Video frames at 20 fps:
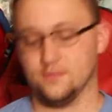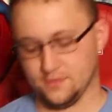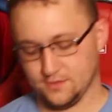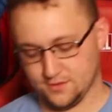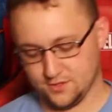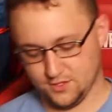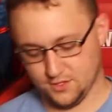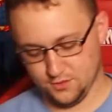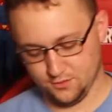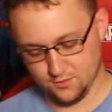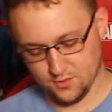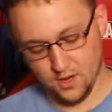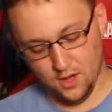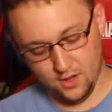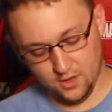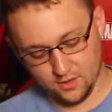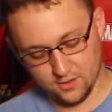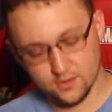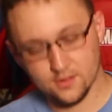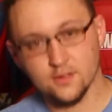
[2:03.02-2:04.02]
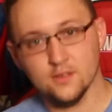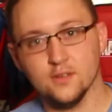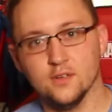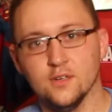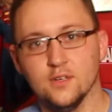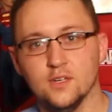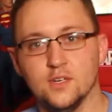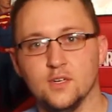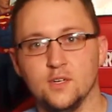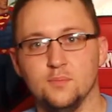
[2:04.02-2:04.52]
It's just wrong.
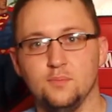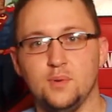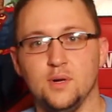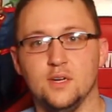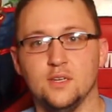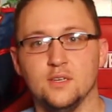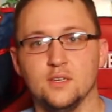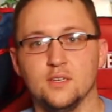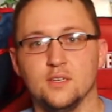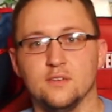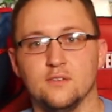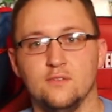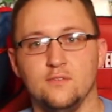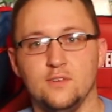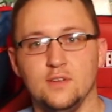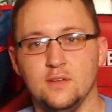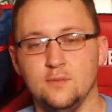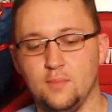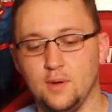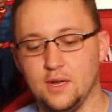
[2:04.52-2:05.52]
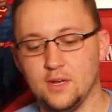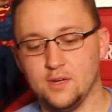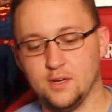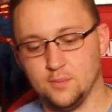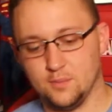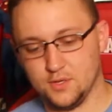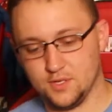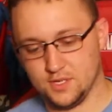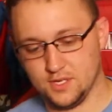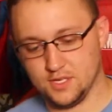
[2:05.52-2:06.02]
But Empire
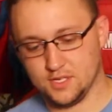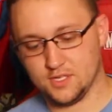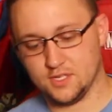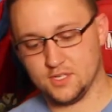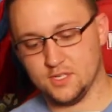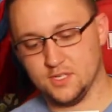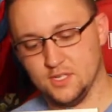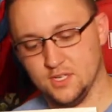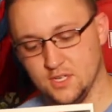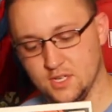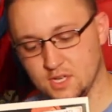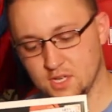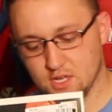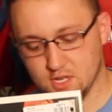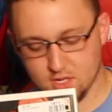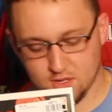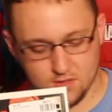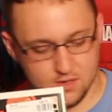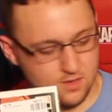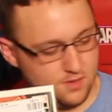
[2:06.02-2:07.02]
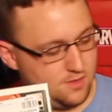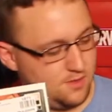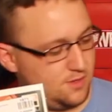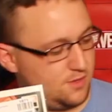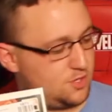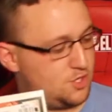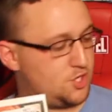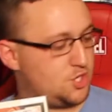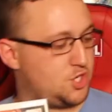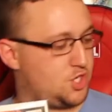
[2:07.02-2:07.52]
number 6,
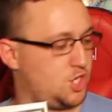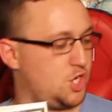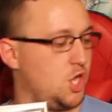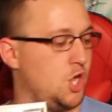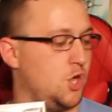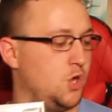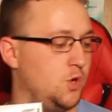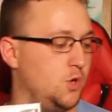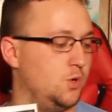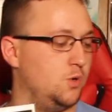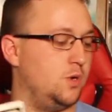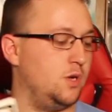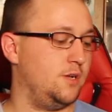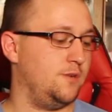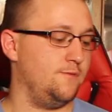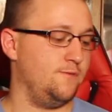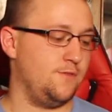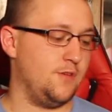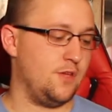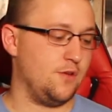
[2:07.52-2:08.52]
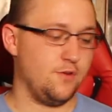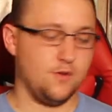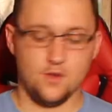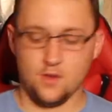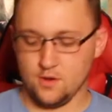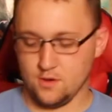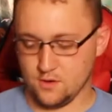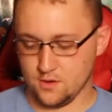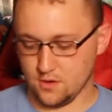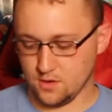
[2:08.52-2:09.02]
Cho
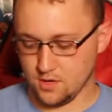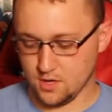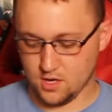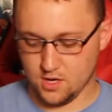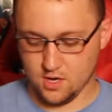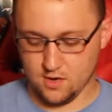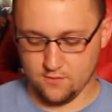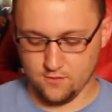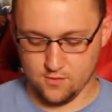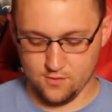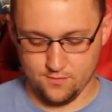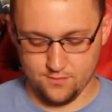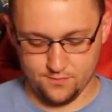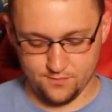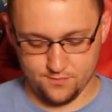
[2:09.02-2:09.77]
variant cover.